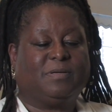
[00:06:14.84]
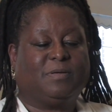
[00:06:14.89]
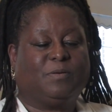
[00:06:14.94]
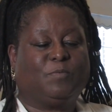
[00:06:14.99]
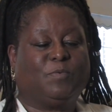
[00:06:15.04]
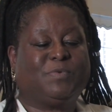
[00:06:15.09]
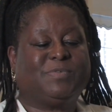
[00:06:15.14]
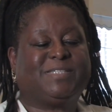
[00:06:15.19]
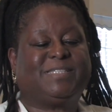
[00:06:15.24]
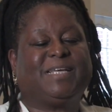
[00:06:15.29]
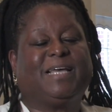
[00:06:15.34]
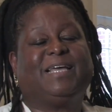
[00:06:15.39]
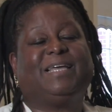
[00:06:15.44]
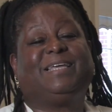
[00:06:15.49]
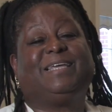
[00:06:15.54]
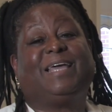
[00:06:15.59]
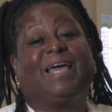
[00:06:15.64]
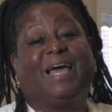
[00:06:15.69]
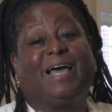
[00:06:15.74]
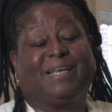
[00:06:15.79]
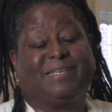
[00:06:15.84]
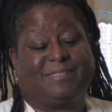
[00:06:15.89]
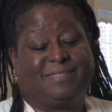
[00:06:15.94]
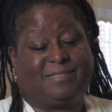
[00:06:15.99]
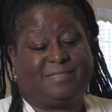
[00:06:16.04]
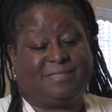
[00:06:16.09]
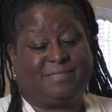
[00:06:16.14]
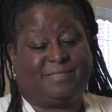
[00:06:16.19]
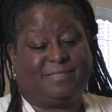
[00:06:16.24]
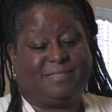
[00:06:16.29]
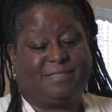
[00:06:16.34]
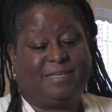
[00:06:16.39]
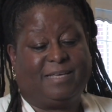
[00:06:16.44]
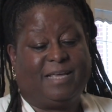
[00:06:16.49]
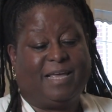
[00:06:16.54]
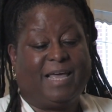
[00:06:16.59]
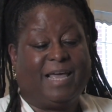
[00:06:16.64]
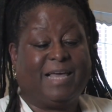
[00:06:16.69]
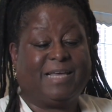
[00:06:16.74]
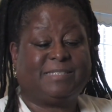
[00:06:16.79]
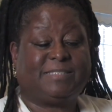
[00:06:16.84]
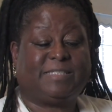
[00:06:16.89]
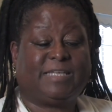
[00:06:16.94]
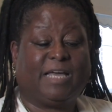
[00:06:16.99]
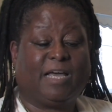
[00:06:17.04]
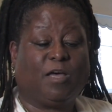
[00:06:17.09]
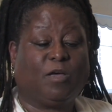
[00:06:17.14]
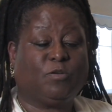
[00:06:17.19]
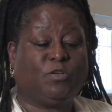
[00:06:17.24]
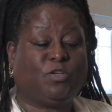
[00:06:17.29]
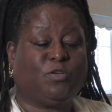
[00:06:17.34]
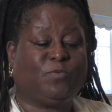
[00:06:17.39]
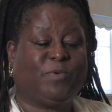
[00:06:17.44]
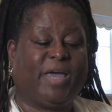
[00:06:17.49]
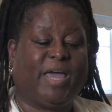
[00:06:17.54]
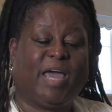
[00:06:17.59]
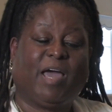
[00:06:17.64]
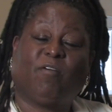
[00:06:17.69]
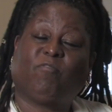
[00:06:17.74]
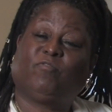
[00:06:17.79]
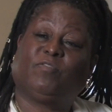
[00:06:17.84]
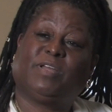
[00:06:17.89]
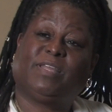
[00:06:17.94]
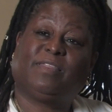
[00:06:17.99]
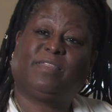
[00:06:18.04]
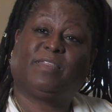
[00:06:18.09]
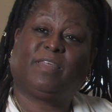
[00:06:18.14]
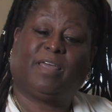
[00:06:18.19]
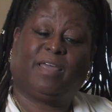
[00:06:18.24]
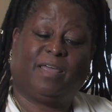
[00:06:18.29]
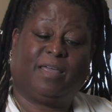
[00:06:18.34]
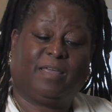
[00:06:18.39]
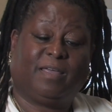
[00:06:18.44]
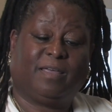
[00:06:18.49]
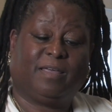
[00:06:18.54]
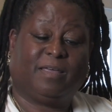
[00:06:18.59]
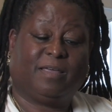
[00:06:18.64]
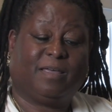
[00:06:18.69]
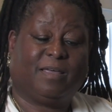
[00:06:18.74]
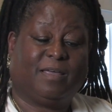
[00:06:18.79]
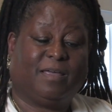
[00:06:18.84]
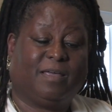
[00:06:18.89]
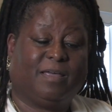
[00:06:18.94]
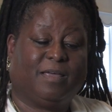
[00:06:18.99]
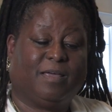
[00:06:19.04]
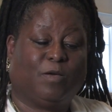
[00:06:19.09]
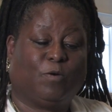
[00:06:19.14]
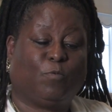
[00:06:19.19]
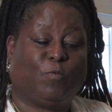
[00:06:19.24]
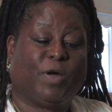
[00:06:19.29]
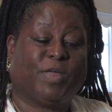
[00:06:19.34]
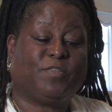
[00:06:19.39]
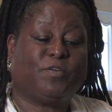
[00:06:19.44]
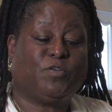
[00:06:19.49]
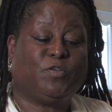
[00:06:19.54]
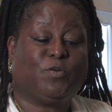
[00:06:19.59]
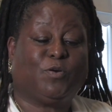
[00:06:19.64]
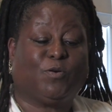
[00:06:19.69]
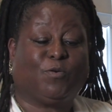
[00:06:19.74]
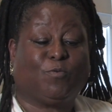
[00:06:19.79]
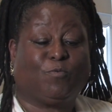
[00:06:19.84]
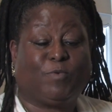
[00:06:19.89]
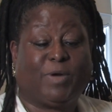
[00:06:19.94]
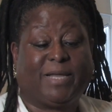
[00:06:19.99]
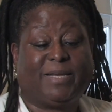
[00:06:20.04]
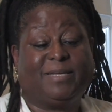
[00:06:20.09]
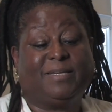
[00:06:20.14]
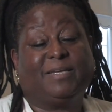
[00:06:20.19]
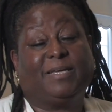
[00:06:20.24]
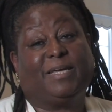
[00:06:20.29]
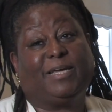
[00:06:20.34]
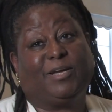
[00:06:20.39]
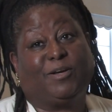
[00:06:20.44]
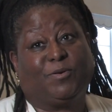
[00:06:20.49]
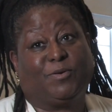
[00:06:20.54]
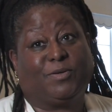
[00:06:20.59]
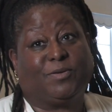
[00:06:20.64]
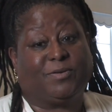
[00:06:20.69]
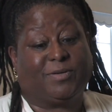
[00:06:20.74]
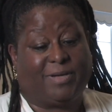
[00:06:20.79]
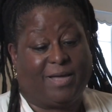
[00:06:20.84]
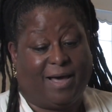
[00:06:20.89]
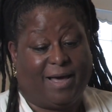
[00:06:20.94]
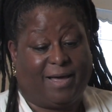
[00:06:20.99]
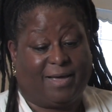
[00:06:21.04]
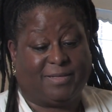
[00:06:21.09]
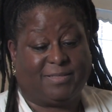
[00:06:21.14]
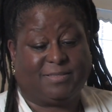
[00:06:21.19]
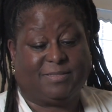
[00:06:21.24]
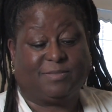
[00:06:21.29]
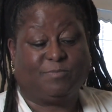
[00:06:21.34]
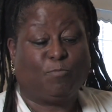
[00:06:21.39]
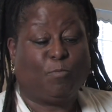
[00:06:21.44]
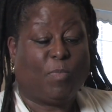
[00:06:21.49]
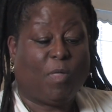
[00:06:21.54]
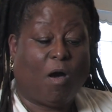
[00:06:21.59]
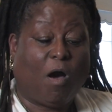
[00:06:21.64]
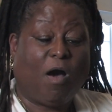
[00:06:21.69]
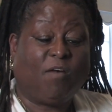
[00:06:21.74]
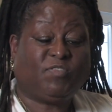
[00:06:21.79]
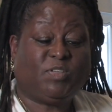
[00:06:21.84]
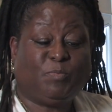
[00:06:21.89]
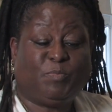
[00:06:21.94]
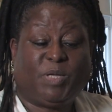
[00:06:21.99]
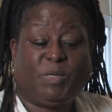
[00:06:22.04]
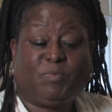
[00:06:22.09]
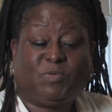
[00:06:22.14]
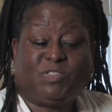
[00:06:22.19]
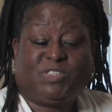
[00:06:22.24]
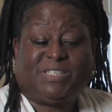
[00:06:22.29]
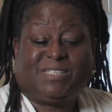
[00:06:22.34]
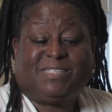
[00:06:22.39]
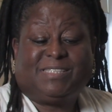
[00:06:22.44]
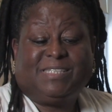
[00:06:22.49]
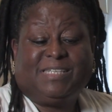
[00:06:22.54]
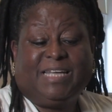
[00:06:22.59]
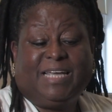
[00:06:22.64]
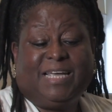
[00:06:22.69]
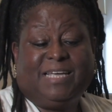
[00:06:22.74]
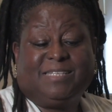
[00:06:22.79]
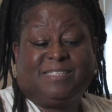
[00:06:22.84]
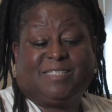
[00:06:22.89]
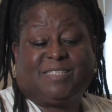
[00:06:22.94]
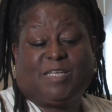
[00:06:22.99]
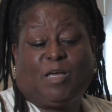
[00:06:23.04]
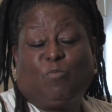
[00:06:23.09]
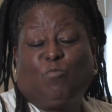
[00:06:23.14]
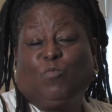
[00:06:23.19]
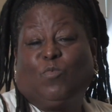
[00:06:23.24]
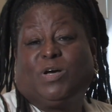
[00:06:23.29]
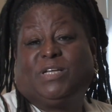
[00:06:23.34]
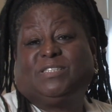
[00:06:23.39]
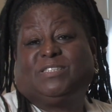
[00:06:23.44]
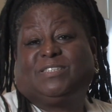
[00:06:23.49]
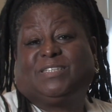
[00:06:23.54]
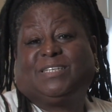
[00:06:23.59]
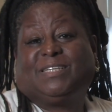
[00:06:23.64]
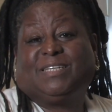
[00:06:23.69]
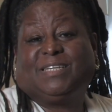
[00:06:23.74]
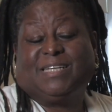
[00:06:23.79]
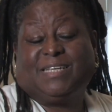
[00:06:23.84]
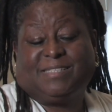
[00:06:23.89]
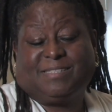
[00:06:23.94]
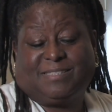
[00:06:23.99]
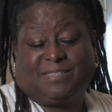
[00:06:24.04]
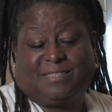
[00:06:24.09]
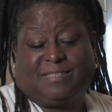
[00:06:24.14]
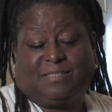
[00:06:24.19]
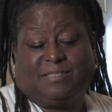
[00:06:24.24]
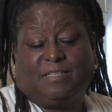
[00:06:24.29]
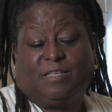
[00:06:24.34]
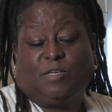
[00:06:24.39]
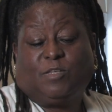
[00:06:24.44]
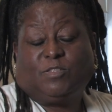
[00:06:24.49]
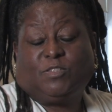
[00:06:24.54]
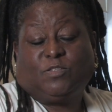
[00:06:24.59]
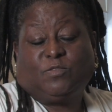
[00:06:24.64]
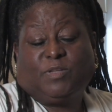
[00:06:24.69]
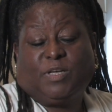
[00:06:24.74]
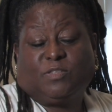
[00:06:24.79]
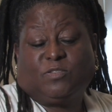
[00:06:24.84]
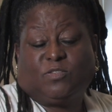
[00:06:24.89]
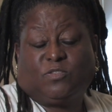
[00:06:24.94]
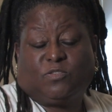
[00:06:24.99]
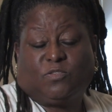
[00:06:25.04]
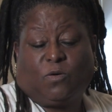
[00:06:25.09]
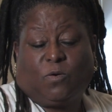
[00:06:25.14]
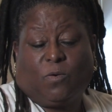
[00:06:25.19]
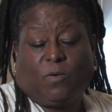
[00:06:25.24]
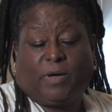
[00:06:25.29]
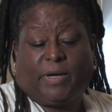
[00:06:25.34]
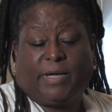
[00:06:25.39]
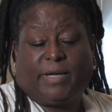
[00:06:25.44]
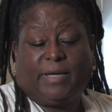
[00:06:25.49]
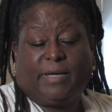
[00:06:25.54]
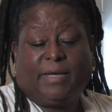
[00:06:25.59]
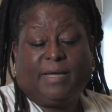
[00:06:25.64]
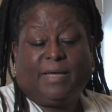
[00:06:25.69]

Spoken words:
will say yes and tell you everything, whether you're ready to hear it or not. Often people just need someone to listen to their story.